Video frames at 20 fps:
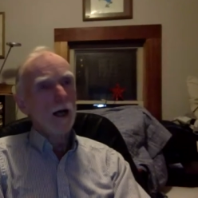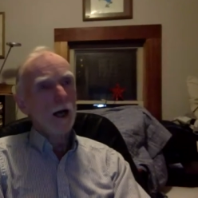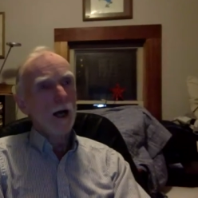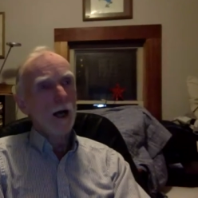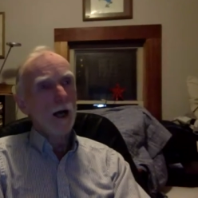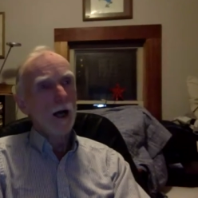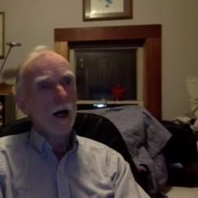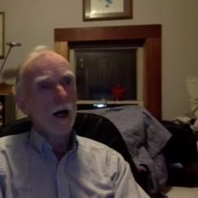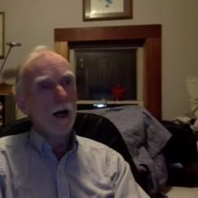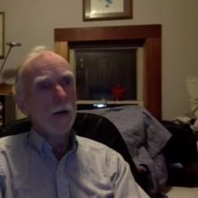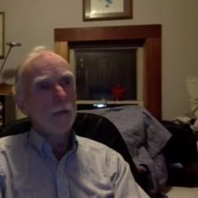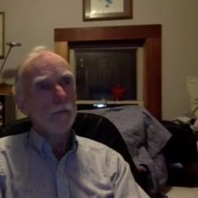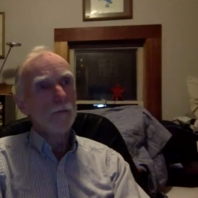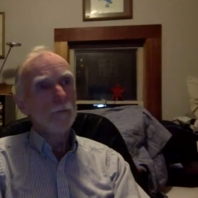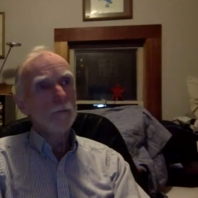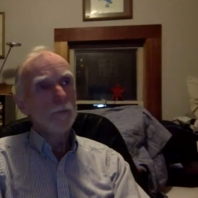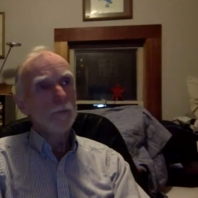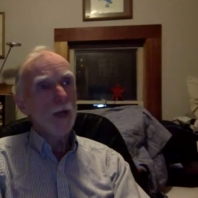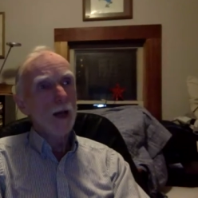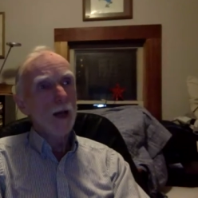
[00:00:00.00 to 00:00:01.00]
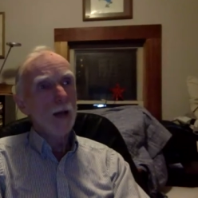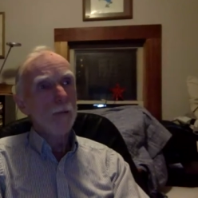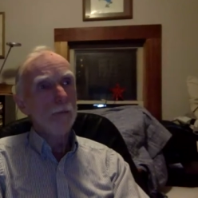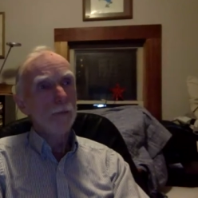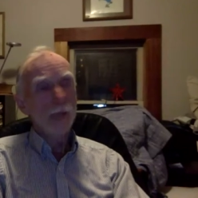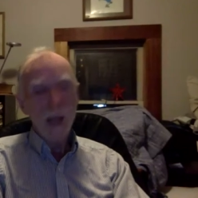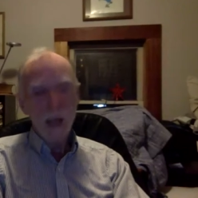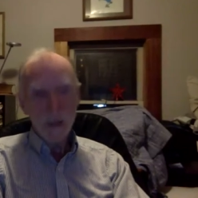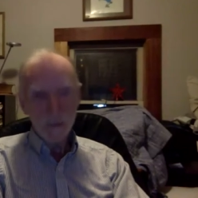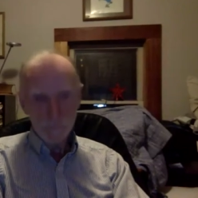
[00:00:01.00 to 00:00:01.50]
um, a
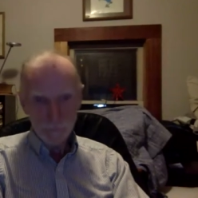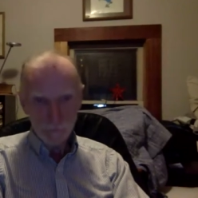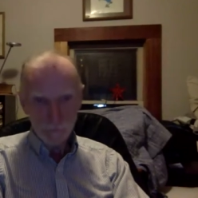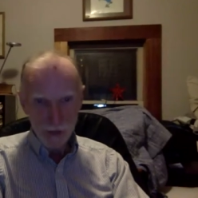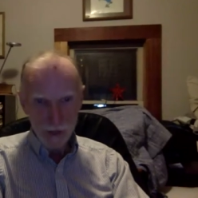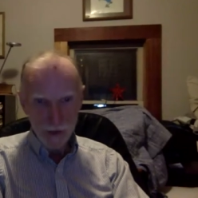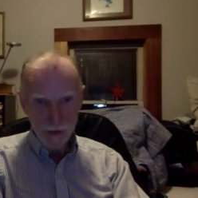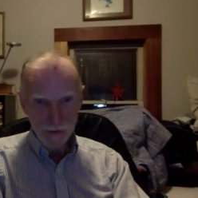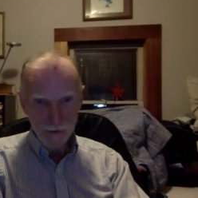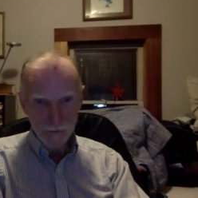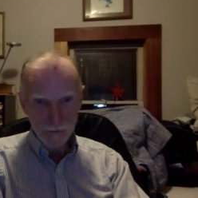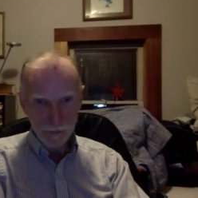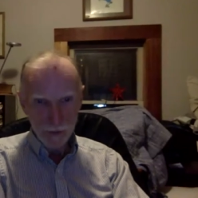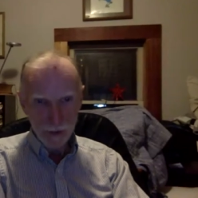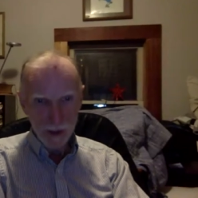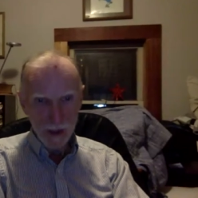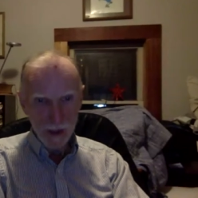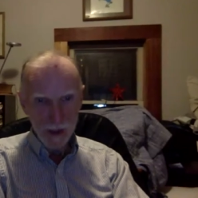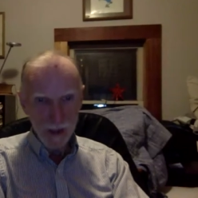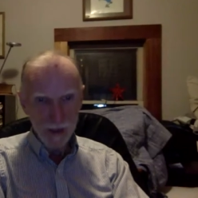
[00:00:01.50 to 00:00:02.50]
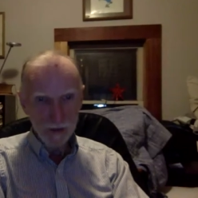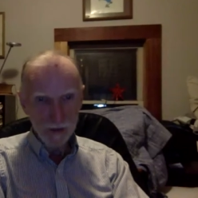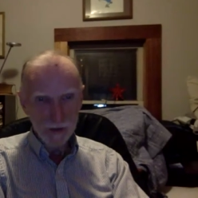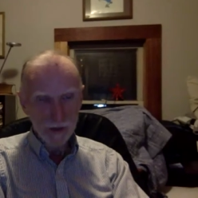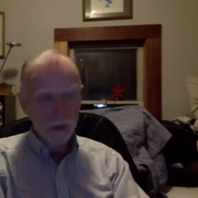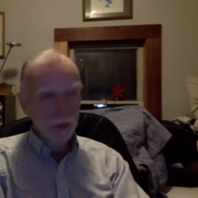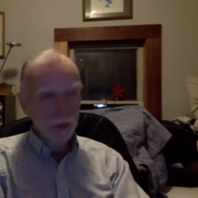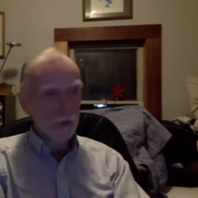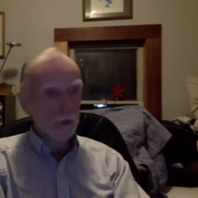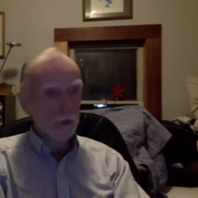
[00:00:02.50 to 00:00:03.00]
black friend of mine,
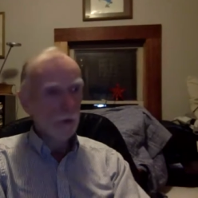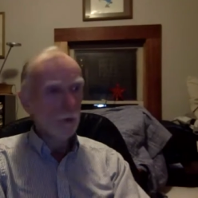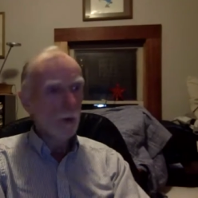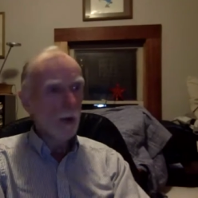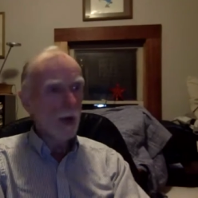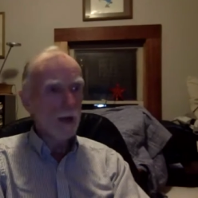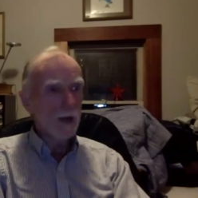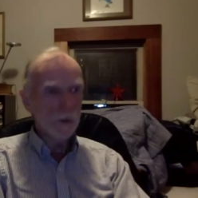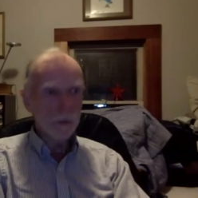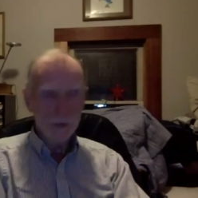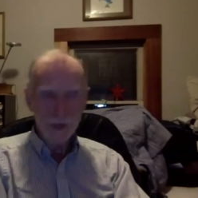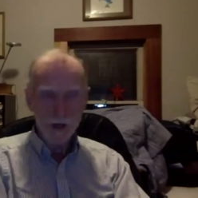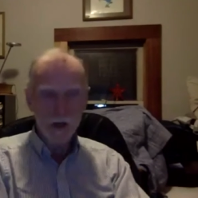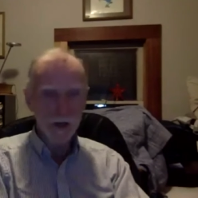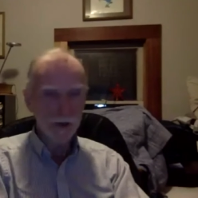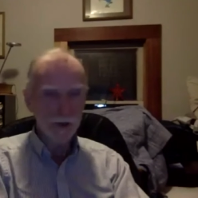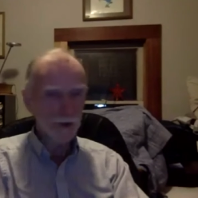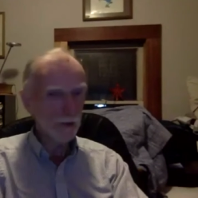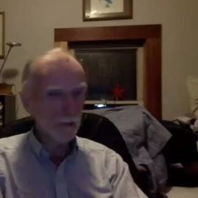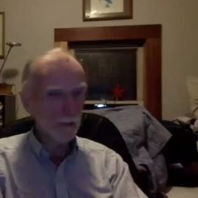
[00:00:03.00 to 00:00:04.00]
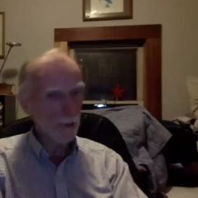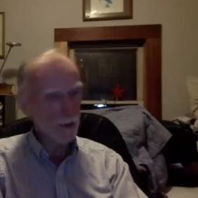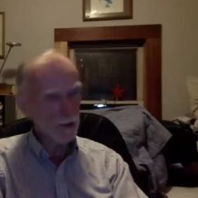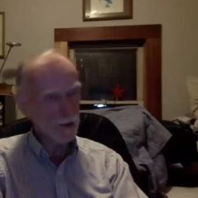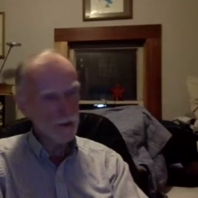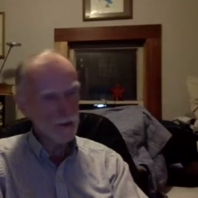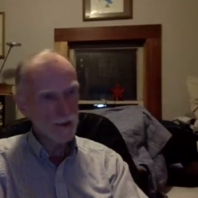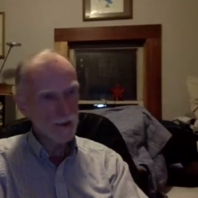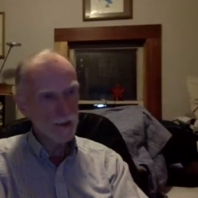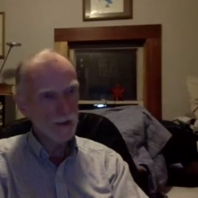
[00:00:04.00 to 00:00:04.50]
who I had talked about
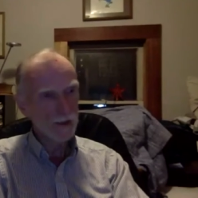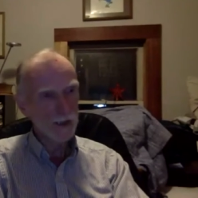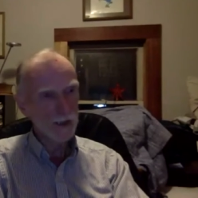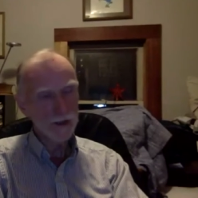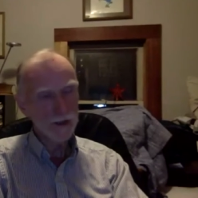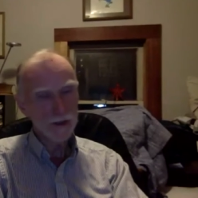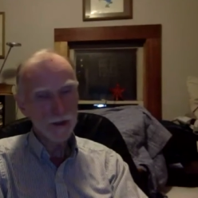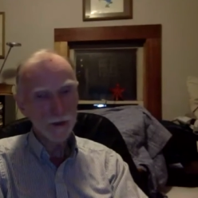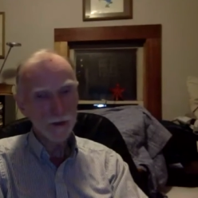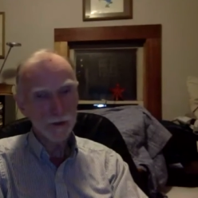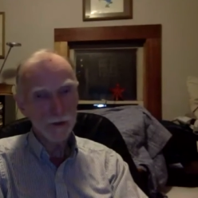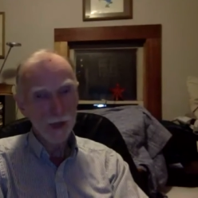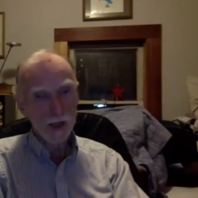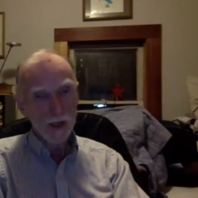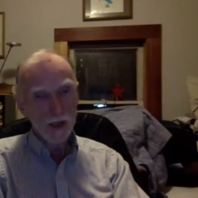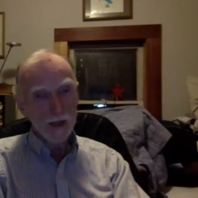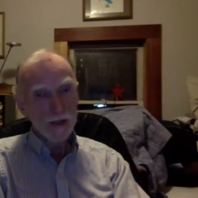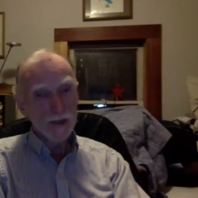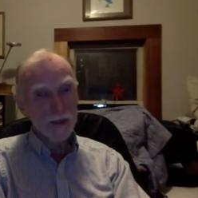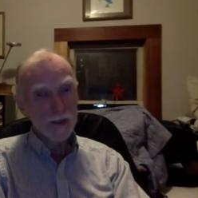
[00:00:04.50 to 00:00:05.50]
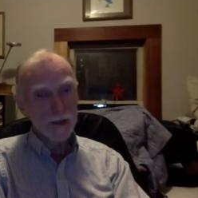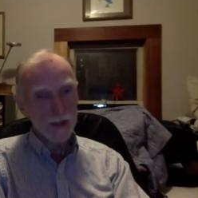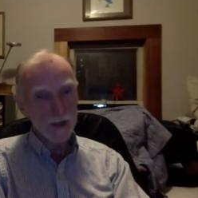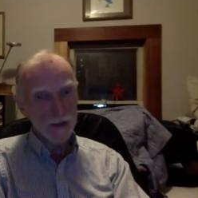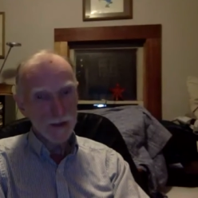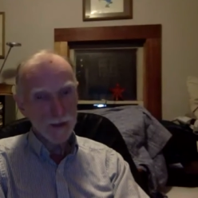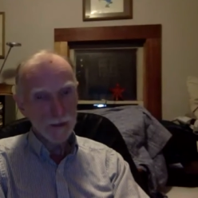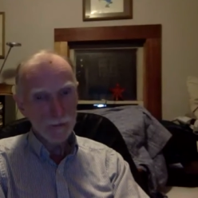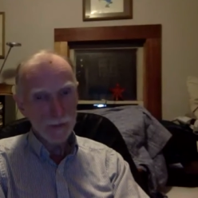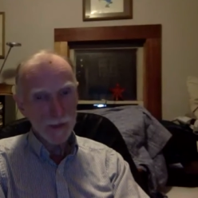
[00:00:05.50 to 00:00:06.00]
and said that to,
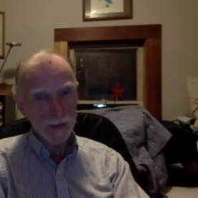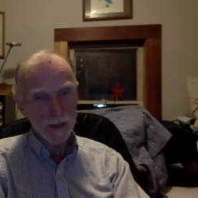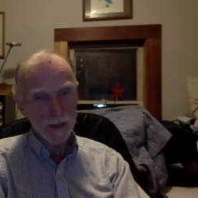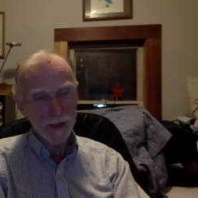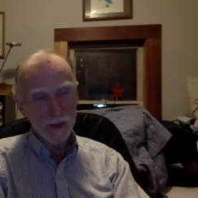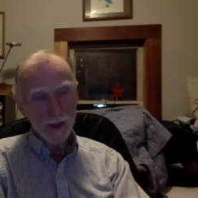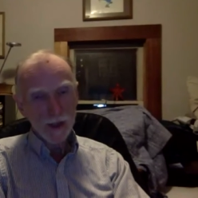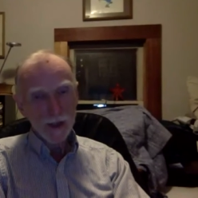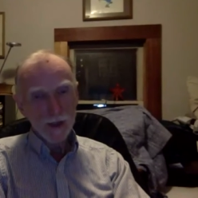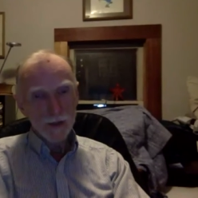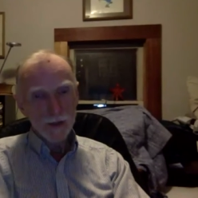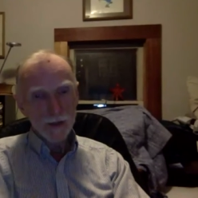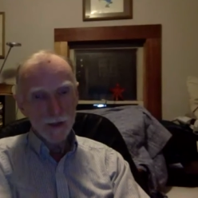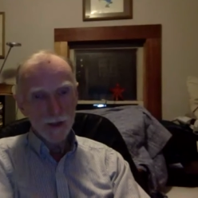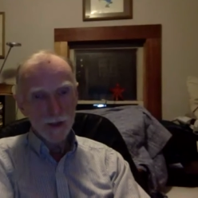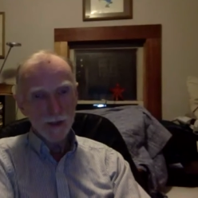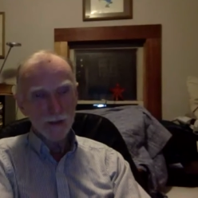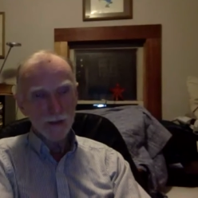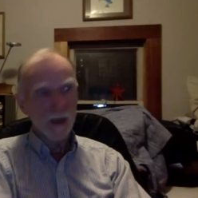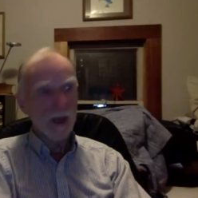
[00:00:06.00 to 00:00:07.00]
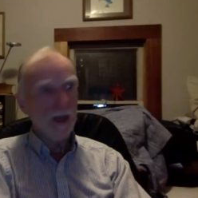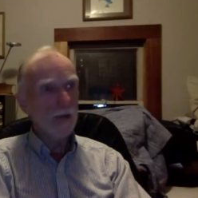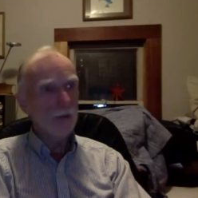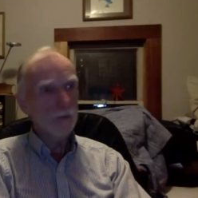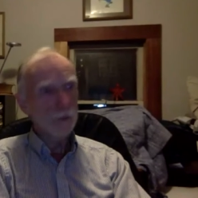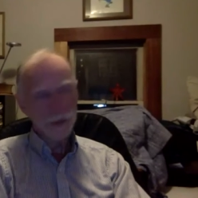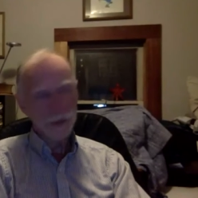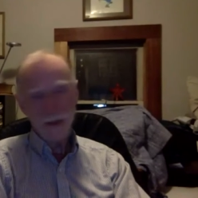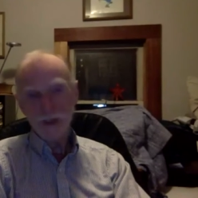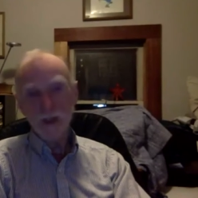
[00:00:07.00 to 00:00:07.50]
said to me that I
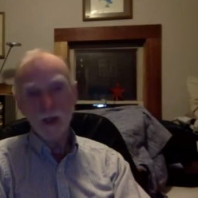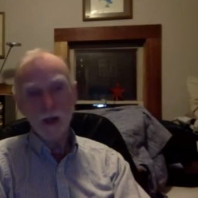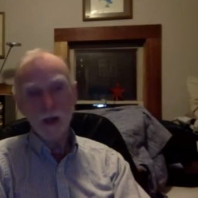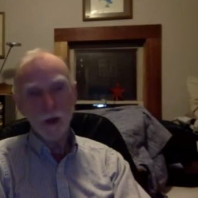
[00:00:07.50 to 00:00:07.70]
was the